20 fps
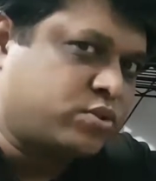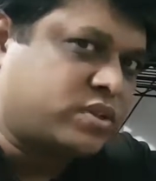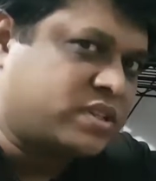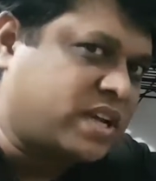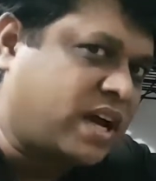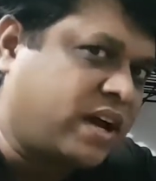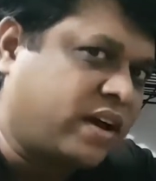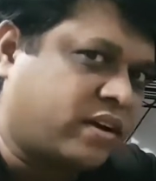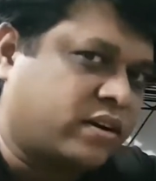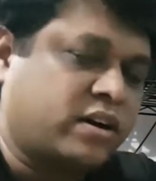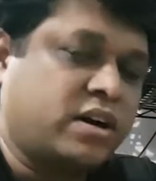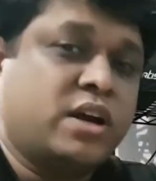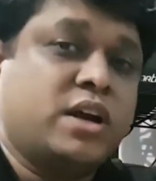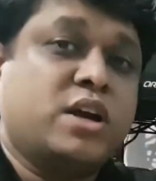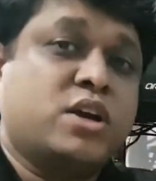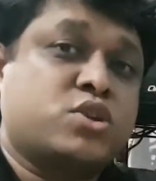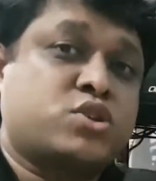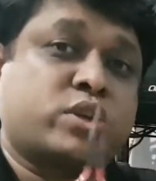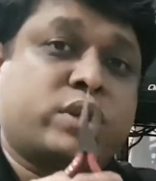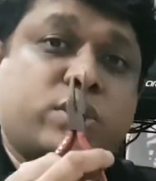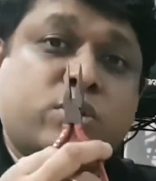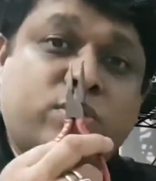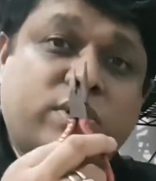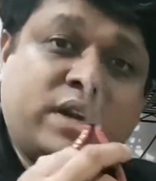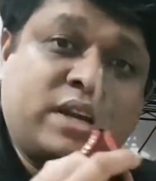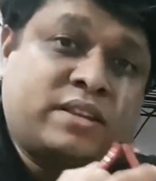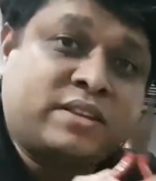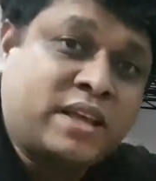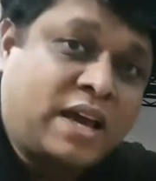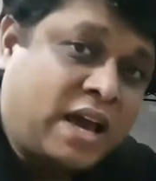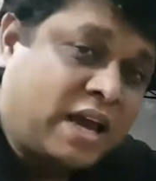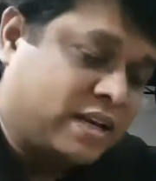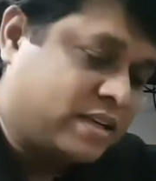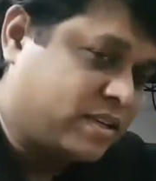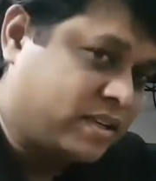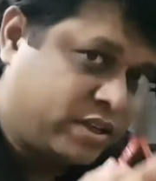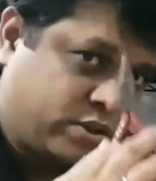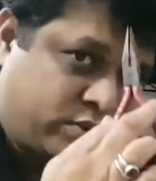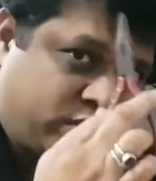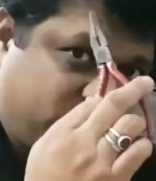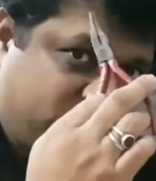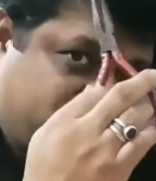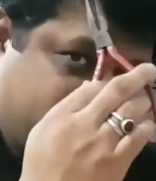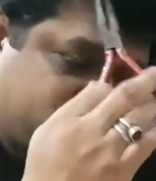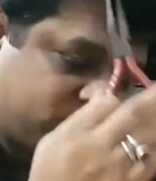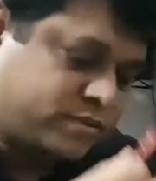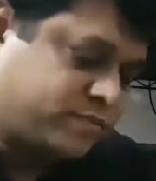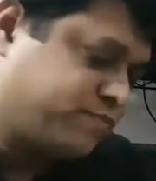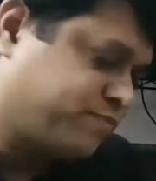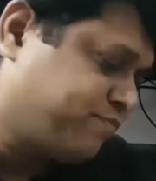tire. So you need that. You need this.